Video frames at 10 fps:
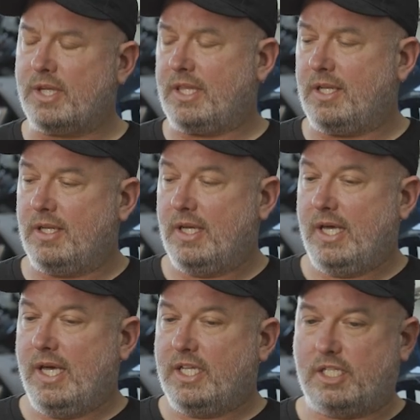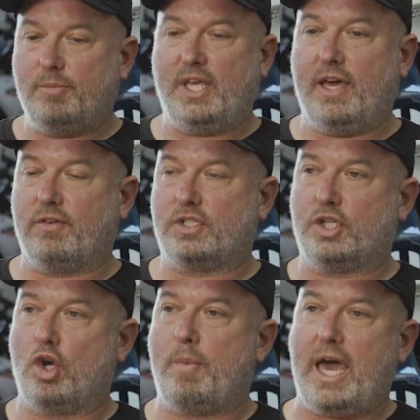But then to be able
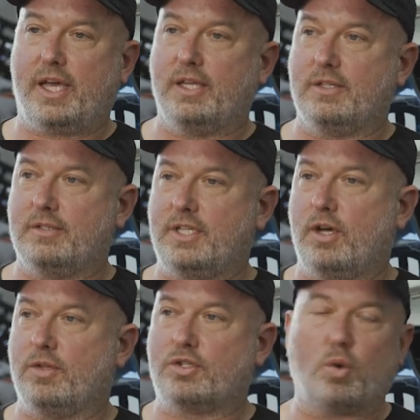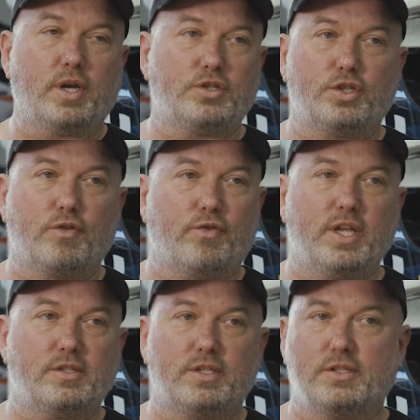to go back and tell the stories to your
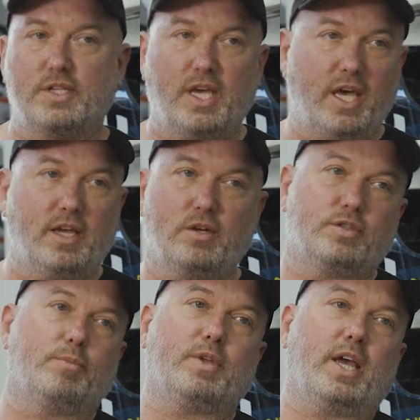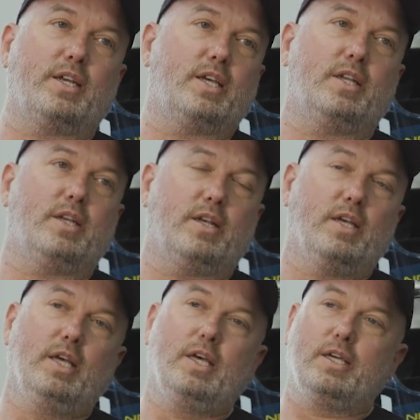friends and say, hey, here's something I did. And
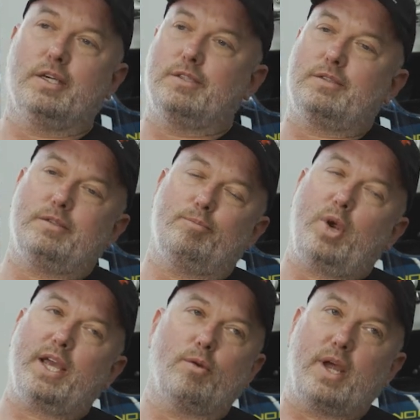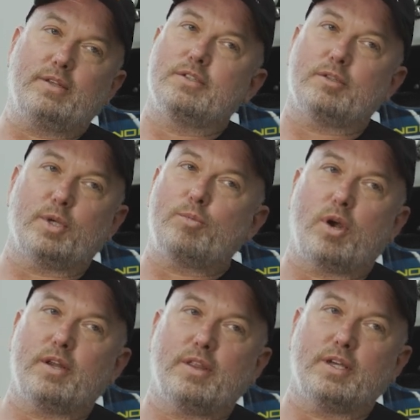because bragging rights is a big part of